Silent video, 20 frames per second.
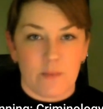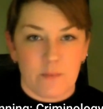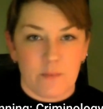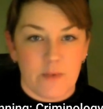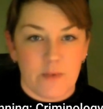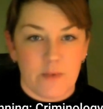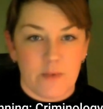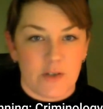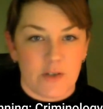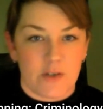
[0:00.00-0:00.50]

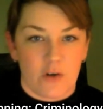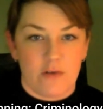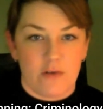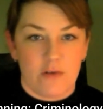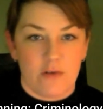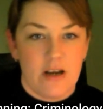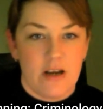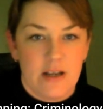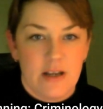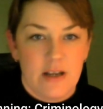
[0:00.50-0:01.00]
It's not
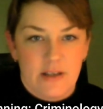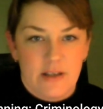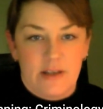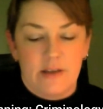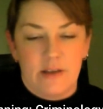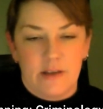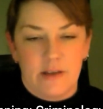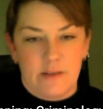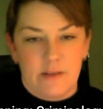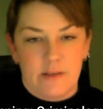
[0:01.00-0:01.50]
the
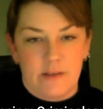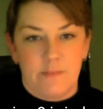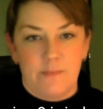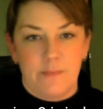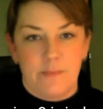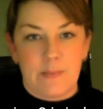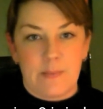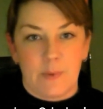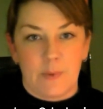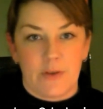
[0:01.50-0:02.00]

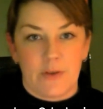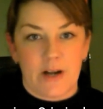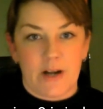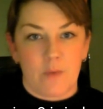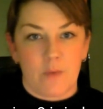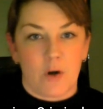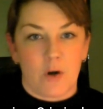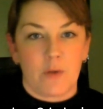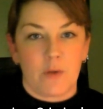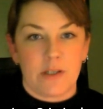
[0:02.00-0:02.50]
people that I'm
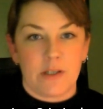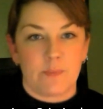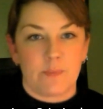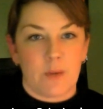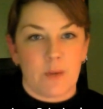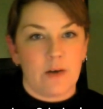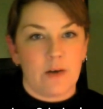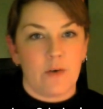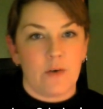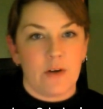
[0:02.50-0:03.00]
working with
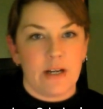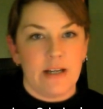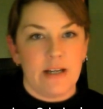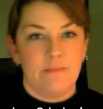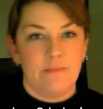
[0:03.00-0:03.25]
priority.